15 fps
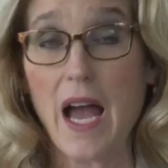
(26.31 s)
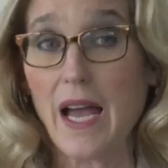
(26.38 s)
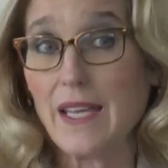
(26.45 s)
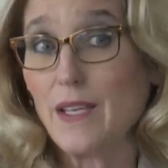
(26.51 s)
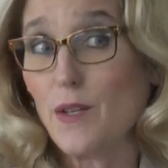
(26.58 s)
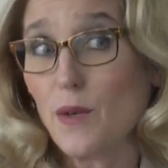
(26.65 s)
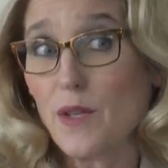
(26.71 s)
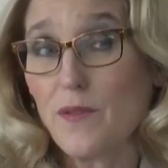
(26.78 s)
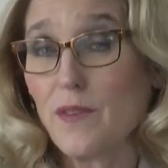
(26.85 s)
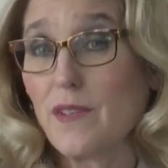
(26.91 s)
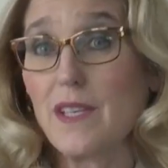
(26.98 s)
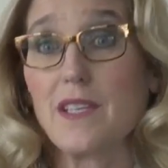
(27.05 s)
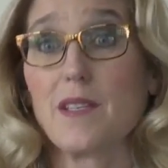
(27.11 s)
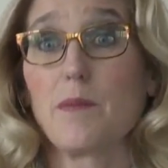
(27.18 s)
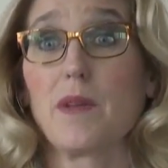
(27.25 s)
You don't even
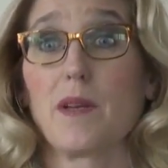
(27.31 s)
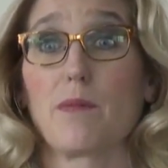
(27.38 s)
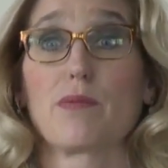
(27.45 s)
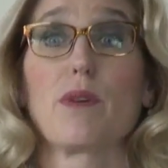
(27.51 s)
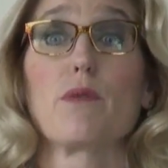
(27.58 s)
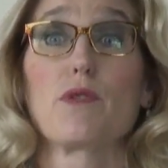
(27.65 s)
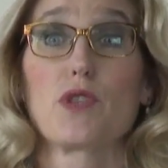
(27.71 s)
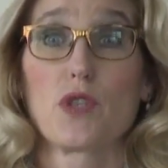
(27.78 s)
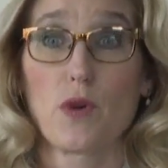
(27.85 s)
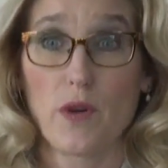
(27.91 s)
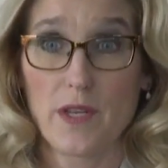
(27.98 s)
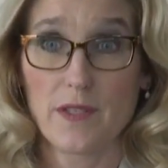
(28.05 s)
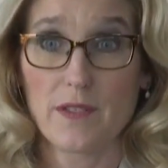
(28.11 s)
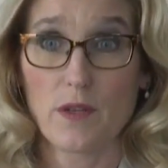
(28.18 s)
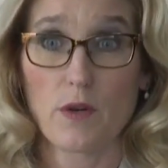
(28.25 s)
need to be a
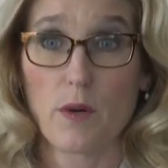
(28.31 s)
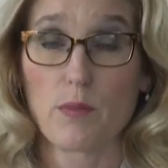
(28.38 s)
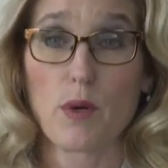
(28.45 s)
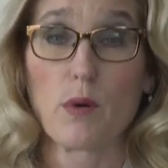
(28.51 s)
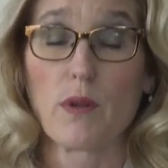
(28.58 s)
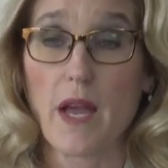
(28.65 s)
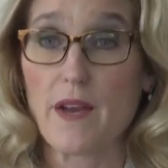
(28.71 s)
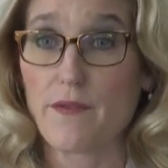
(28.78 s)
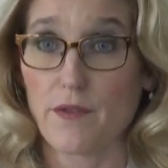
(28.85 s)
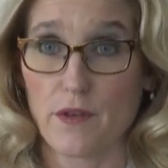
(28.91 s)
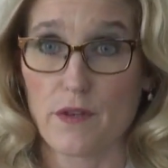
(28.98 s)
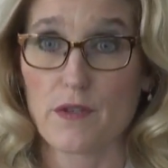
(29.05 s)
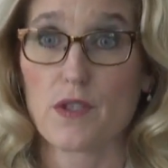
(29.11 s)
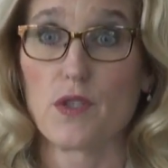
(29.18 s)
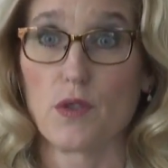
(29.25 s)
pro-choice or a pro-lifer
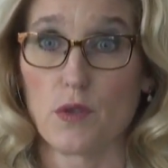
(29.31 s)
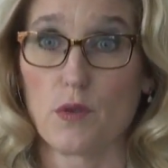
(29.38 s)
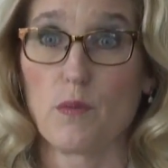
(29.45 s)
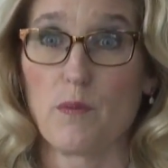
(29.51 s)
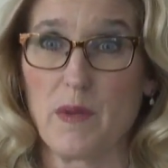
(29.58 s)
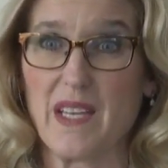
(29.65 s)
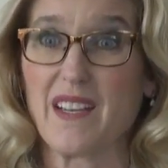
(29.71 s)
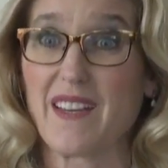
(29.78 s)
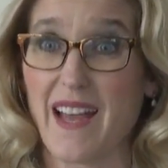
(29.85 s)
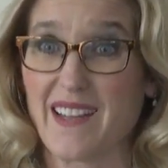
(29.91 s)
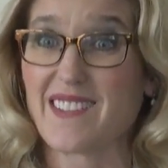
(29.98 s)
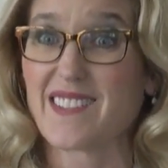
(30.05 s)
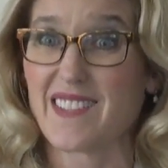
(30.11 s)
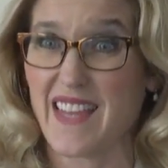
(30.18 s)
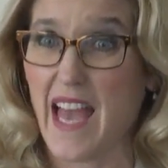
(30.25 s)
to be
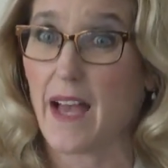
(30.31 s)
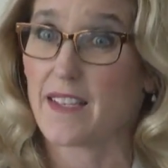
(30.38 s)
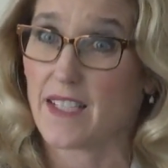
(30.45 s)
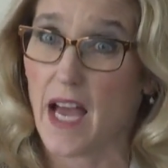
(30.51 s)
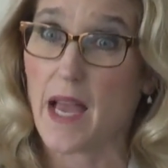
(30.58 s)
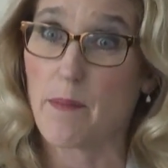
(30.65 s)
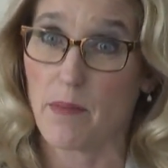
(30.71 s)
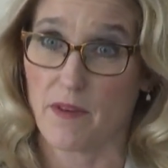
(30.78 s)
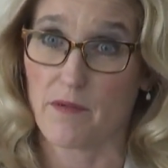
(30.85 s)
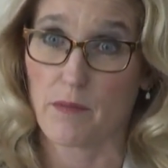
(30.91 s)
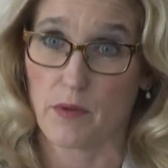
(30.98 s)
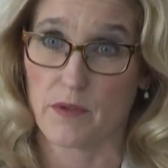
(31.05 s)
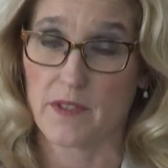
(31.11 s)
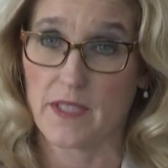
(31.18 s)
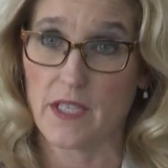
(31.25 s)
against that type of
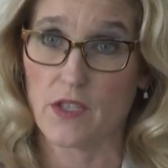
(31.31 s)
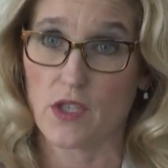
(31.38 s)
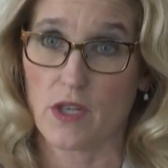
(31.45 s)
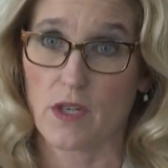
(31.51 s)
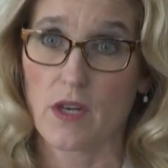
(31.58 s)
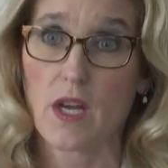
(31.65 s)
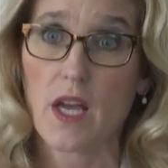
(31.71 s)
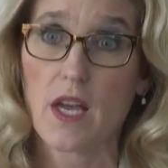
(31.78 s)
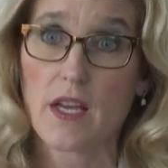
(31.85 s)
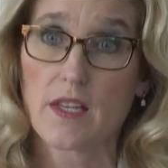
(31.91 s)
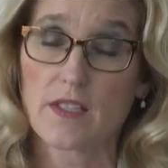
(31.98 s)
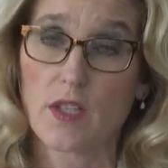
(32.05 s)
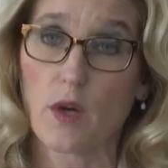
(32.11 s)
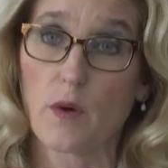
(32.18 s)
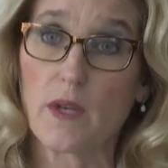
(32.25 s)
procedure.
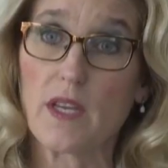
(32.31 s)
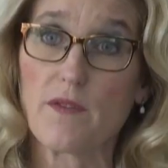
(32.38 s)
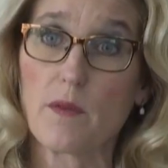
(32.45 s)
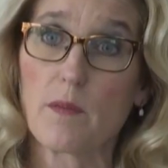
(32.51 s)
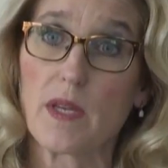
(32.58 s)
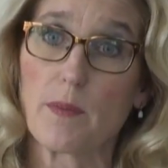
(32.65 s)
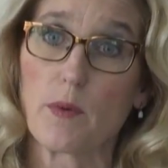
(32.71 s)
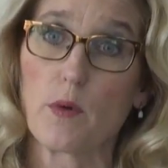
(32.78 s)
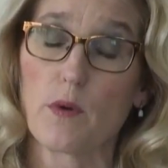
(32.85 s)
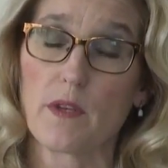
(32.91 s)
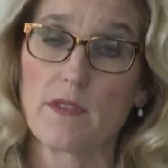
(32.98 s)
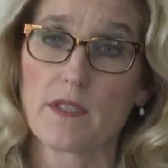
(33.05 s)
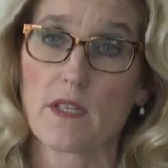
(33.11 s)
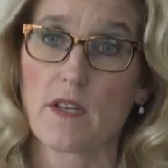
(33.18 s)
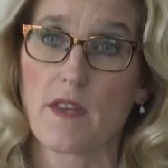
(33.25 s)
So even people who
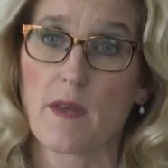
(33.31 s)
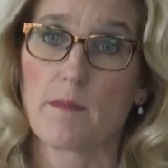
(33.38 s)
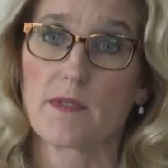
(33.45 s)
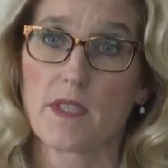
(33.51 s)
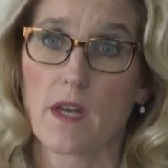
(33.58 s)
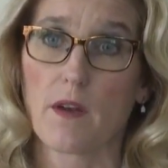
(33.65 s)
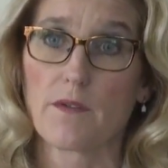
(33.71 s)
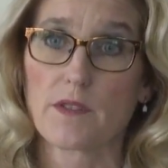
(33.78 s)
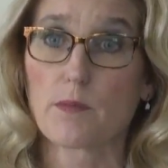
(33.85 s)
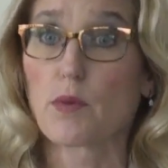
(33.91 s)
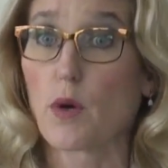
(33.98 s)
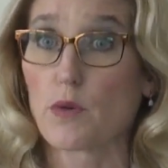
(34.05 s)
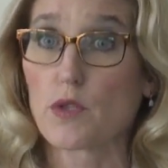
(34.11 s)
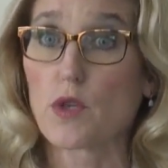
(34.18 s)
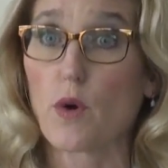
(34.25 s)
consider themselves
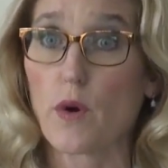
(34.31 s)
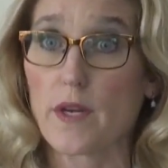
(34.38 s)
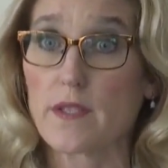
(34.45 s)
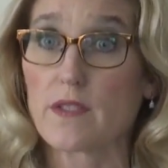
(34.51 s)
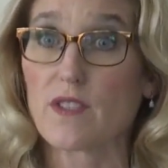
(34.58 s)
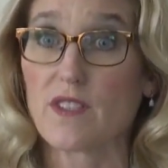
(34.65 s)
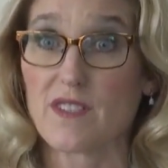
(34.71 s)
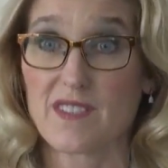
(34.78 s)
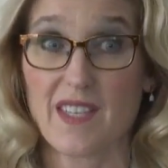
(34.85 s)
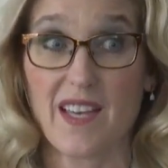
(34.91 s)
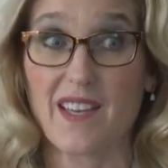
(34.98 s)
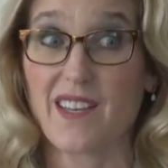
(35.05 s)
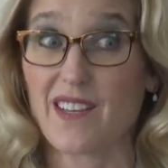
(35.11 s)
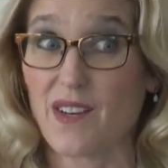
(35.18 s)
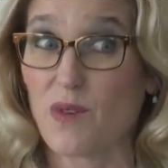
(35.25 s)
pro-choice could say,
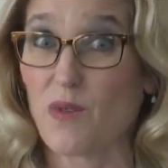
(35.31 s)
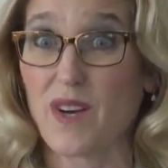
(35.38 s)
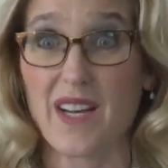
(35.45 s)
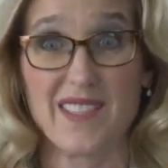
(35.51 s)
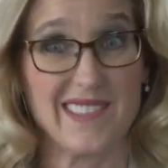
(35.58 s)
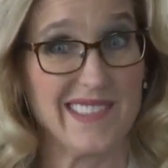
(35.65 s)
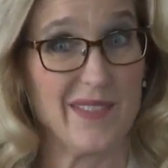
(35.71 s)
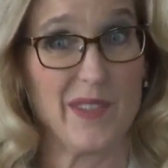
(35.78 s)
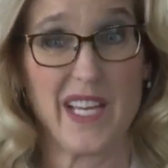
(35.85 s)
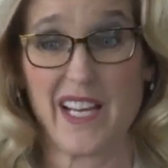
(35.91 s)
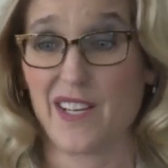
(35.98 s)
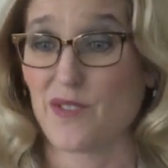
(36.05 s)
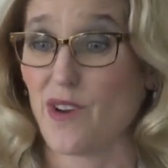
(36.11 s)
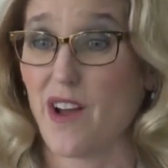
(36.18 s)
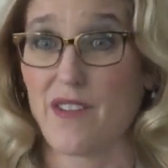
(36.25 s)
you know what, we got to
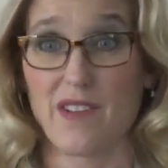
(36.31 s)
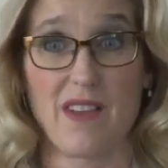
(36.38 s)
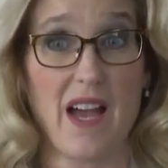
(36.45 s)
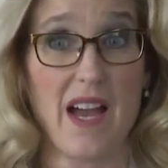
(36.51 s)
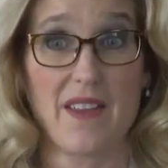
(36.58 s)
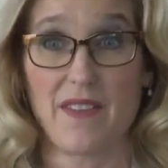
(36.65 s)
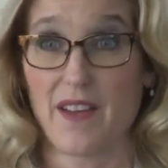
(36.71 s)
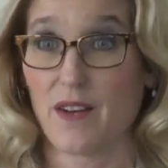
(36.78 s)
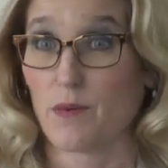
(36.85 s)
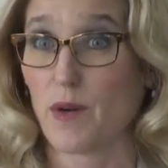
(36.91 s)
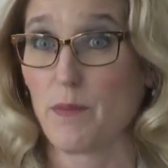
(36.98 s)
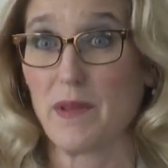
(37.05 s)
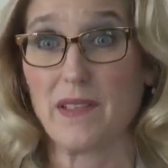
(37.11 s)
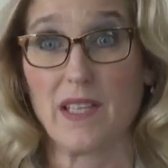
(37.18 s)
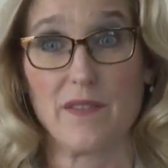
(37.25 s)
draw the line there.
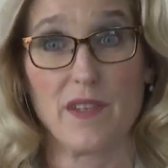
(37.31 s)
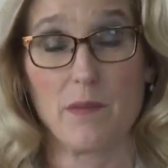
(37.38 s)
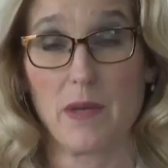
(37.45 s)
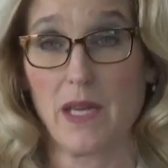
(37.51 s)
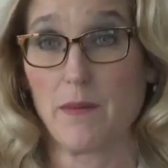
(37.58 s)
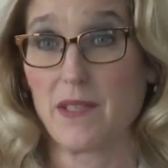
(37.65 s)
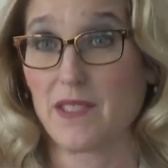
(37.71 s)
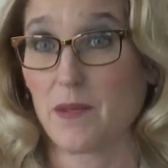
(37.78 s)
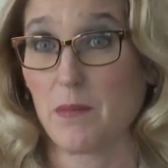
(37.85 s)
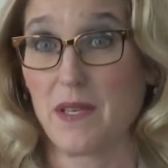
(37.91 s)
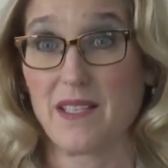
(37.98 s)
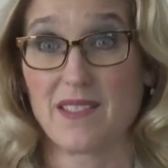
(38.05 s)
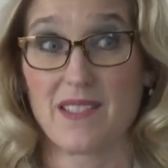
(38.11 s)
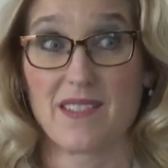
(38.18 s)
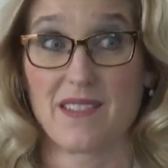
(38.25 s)
Ripping living babies to
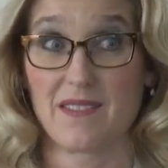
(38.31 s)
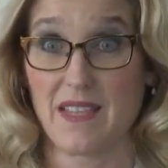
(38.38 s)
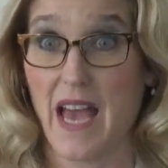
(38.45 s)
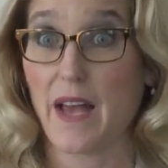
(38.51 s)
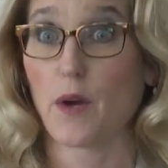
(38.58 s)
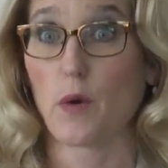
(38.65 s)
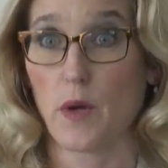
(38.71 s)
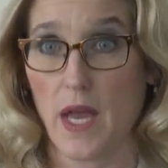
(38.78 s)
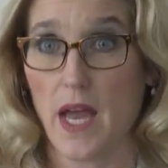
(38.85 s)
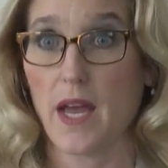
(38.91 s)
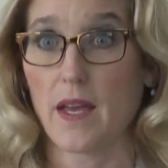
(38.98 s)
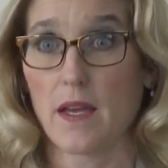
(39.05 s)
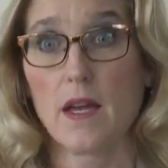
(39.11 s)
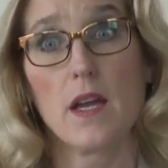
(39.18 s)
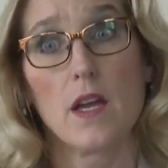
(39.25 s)
pieces is not
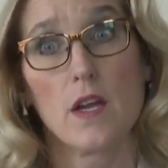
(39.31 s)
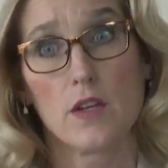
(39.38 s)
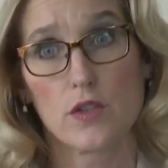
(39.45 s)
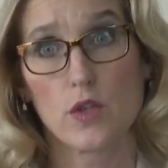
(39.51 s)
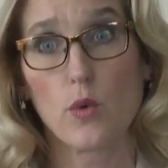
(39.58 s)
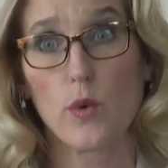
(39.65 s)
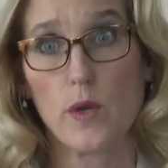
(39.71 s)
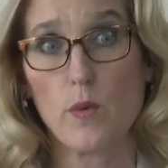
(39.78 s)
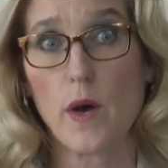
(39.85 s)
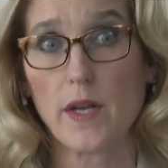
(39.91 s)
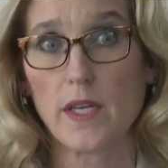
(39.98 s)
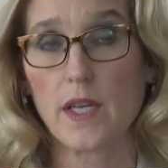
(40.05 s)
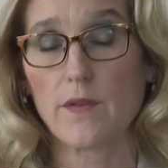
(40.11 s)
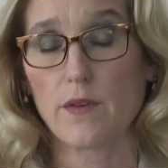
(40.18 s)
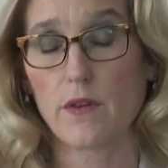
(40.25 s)
okay. So we want to
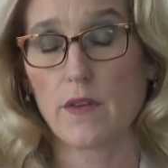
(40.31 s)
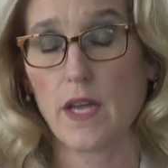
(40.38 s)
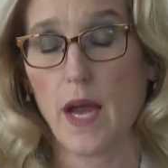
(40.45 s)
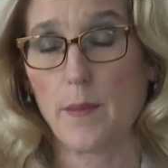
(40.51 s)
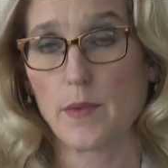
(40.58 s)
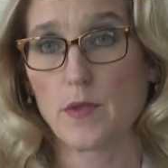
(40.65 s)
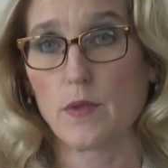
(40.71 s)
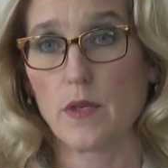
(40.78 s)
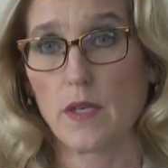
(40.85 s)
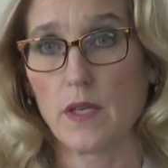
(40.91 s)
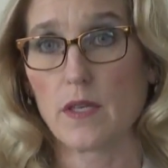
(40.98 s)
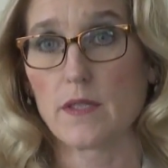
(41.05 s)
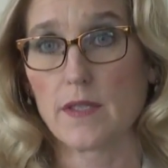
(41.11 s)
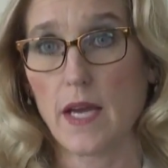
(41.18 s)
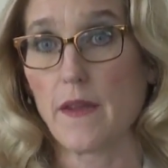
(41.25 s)
give her the opportunity to
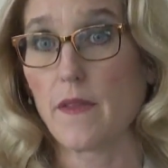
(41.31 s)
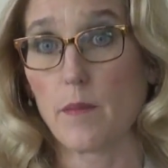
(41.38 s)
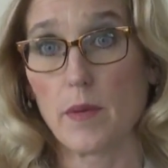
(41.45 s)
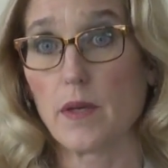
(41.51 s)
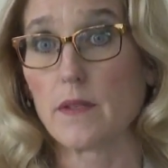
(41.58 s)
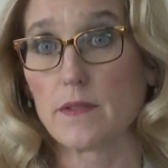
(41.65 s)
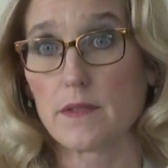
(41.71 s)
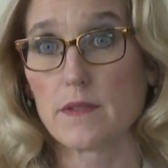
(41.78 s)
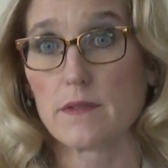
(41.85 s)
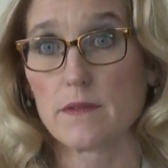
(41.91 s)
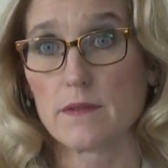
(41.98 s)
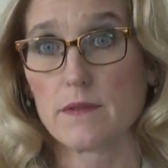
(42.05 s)
sign the bills.